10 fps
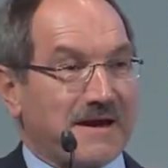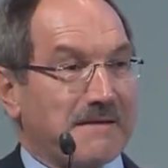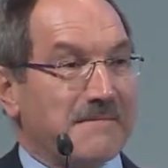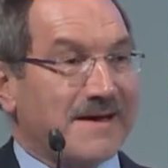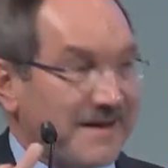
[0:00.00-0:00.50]

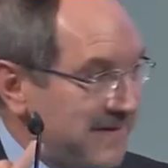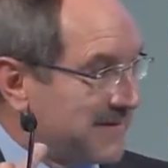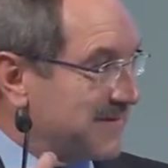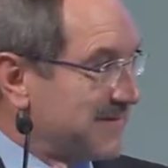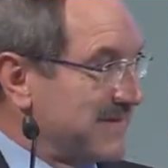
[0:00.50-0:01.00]
And
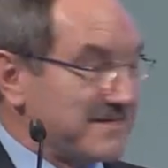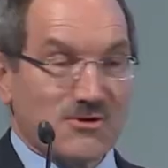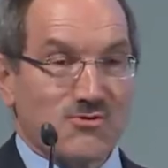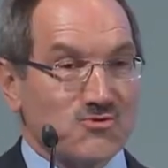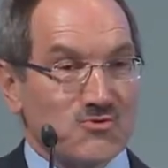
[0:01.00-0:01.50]
you
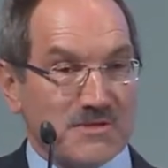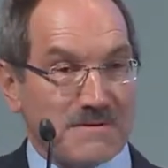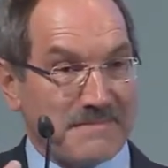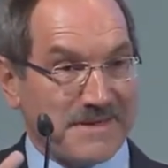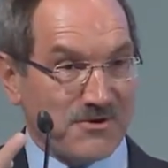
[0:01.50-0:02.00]
have
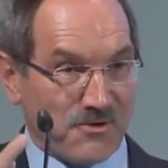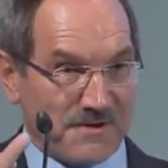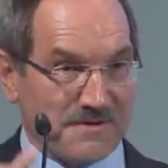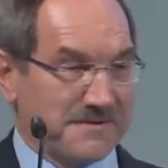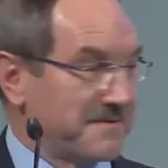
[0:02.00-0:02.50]
to
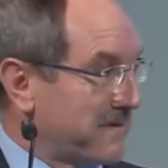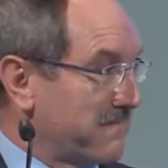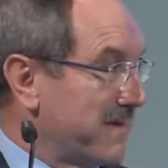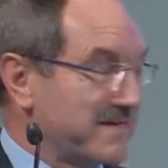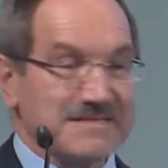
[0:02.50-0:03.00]
swim,
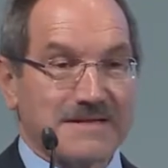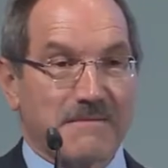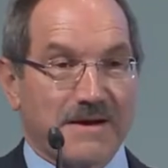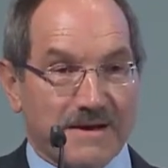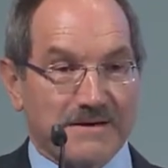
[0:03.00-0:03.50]
and
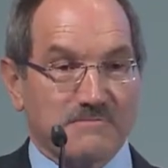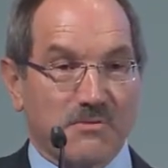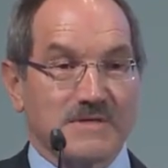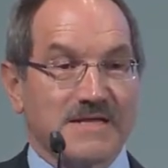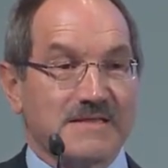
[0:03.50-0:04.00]
you
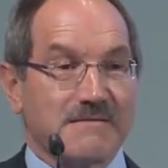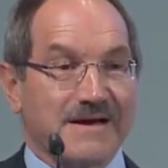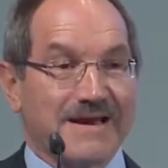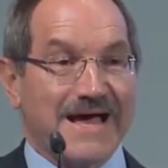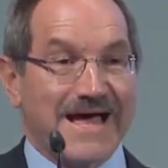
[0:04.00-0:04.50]
have
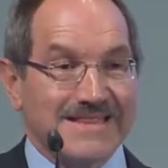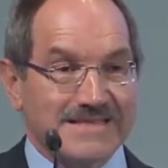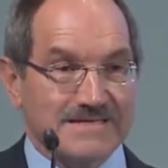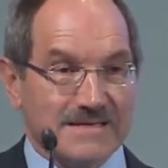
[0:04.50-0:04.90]
to